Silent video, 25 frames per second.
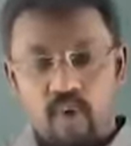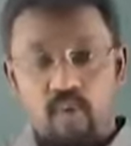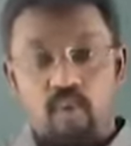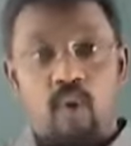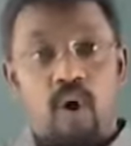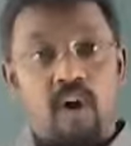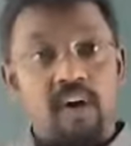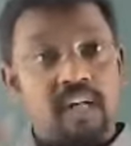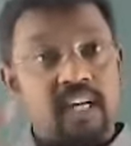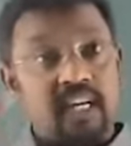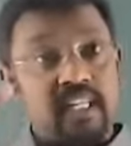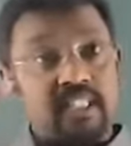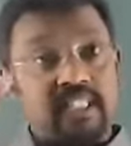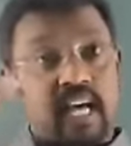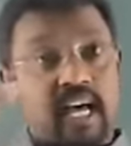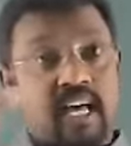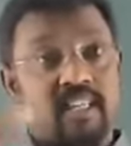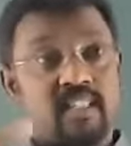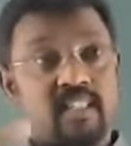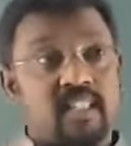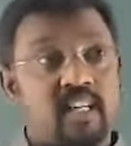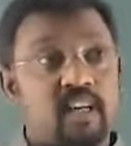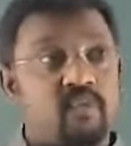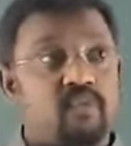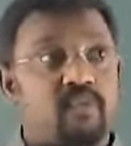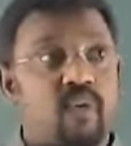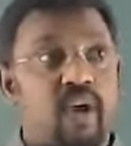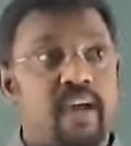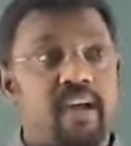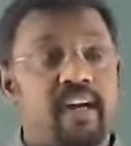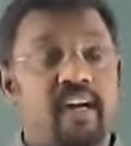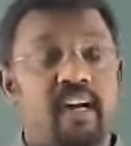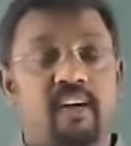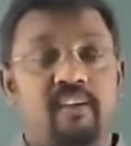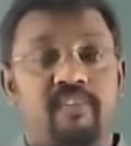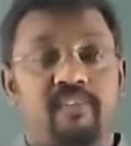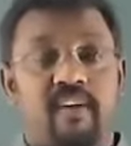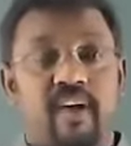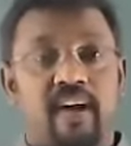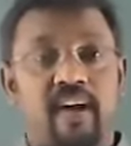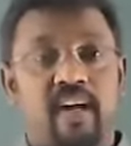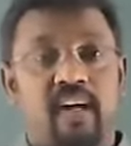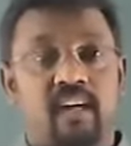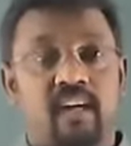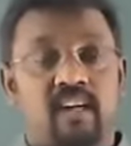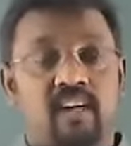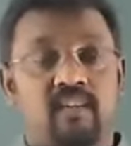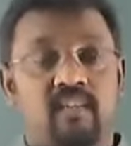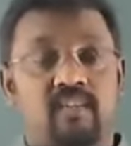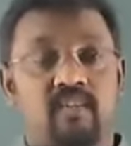What he is asking
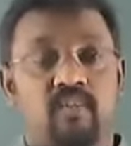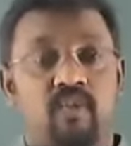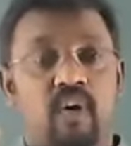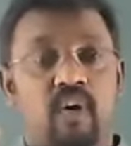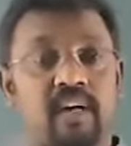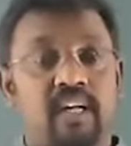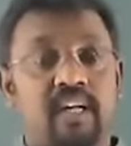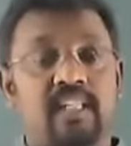what